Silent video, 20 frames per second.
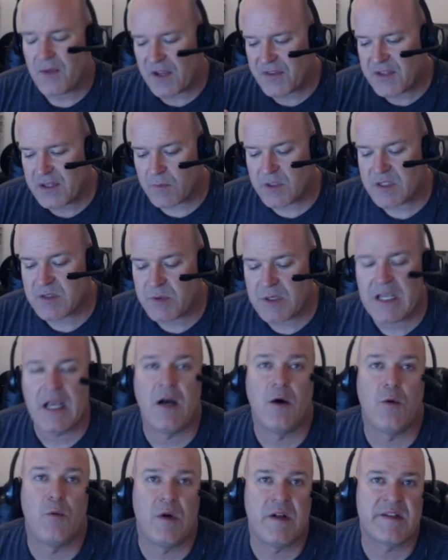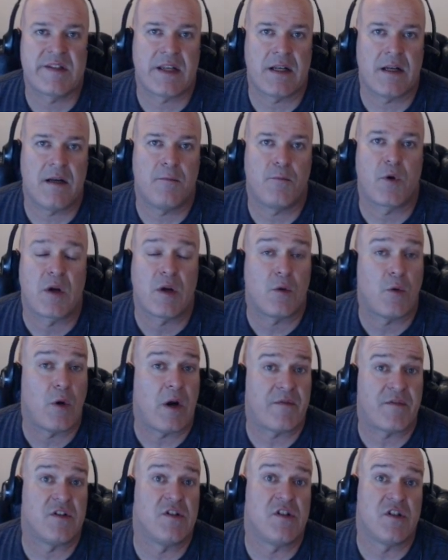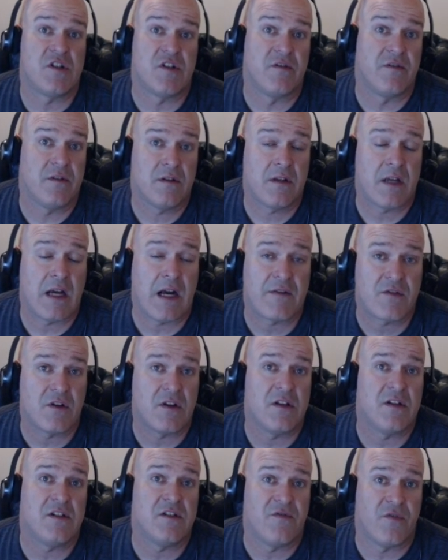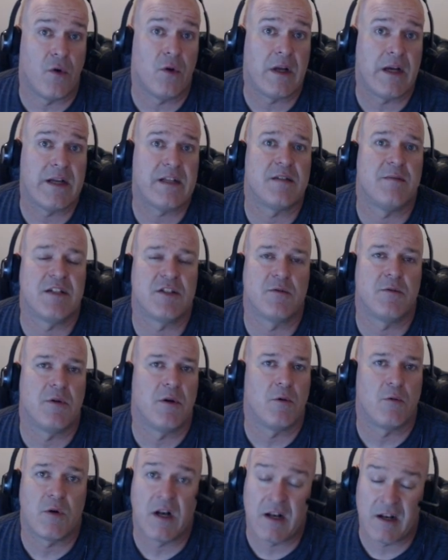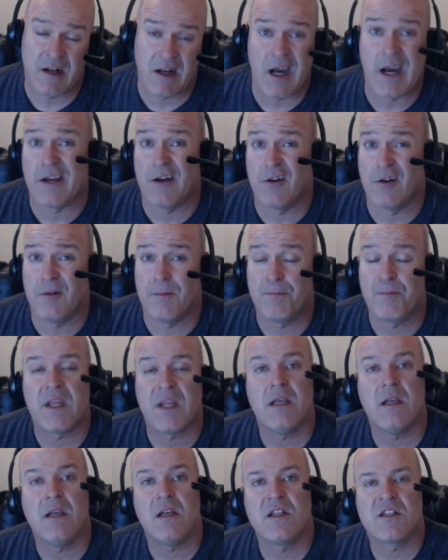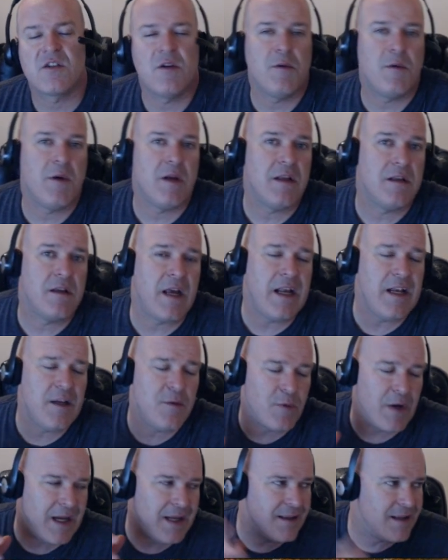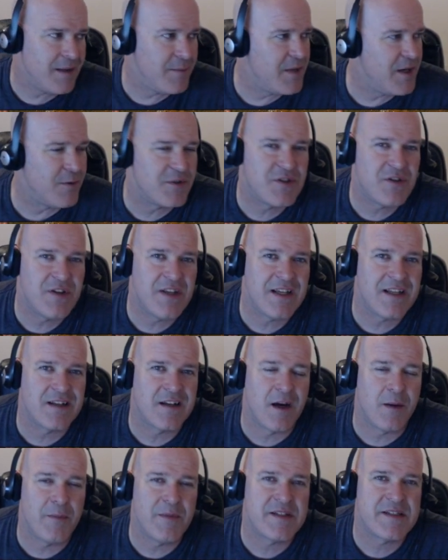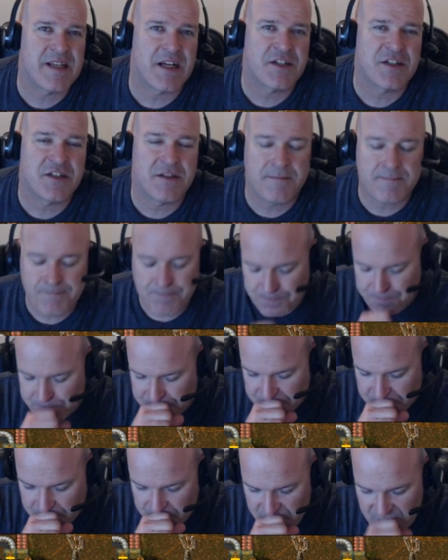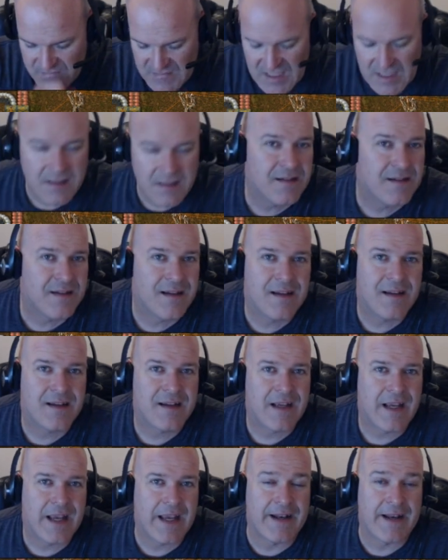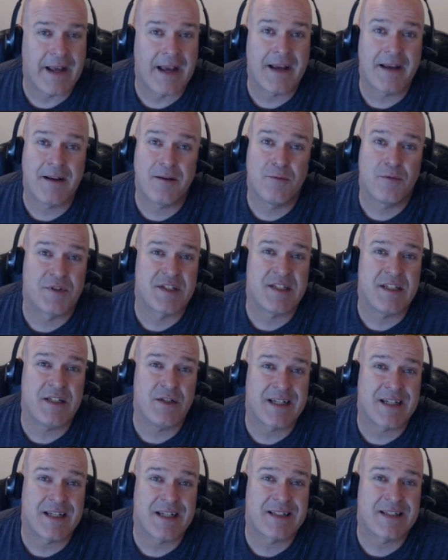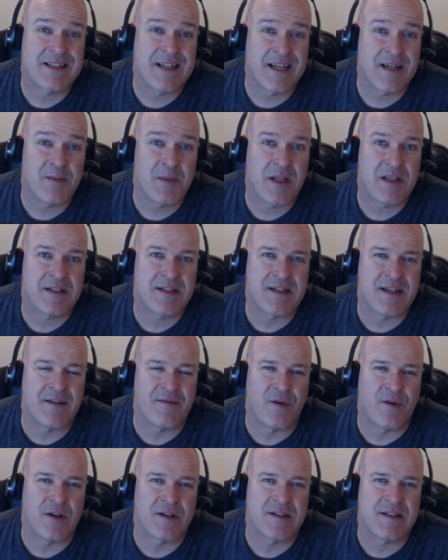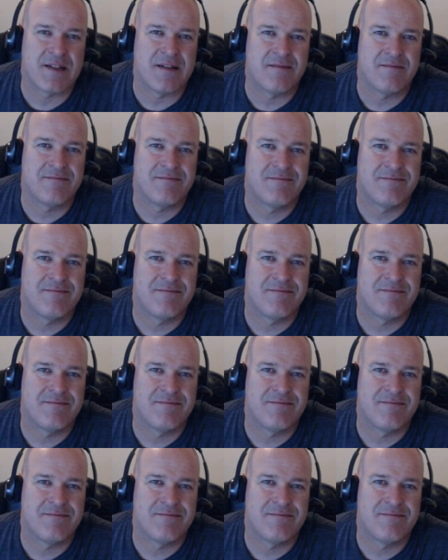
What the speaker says: I think once we get L1 set up, we're going to go after the Javolite to make sure we don't run out of iron. So anyway, let me know what you think in the comment section, and I will see you next time. Stay frosty.